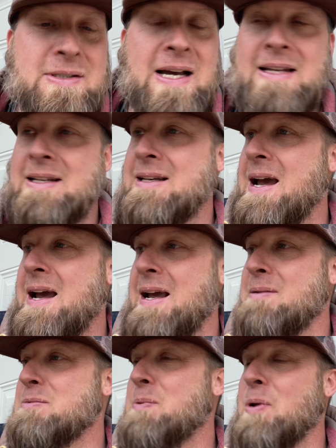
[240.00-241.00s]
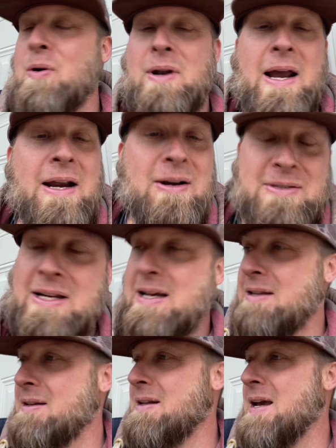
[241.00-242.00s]
out the
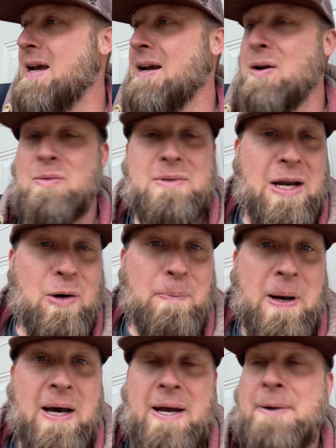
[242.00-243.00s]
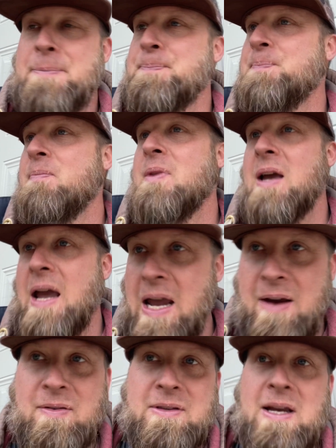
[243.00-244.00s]
daggone tailpipe,
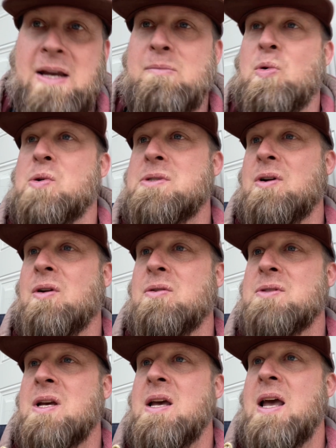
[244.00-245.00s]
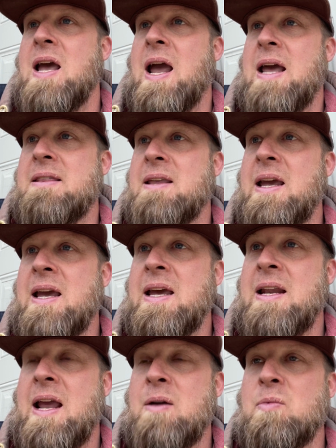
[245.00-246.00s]
everything, boys and girls. And
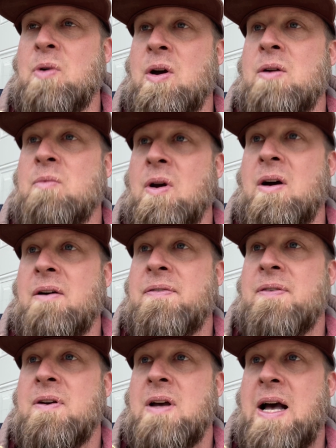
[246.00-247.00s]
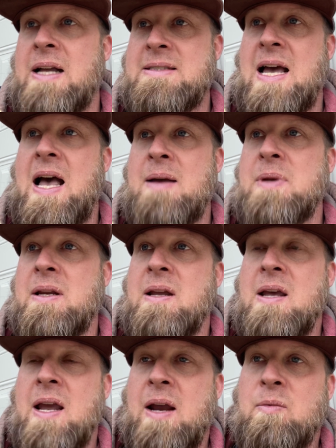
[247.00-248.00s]
then it run rough. I timed it.
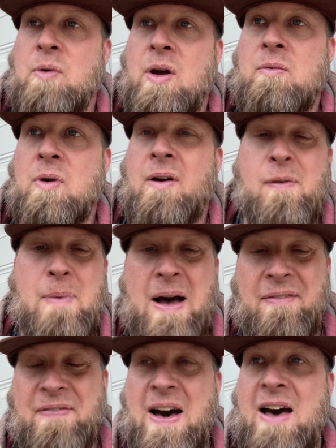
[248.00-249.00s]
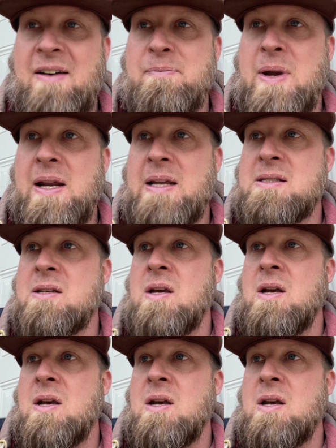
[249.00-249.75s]
It run rough for about 5 minutes.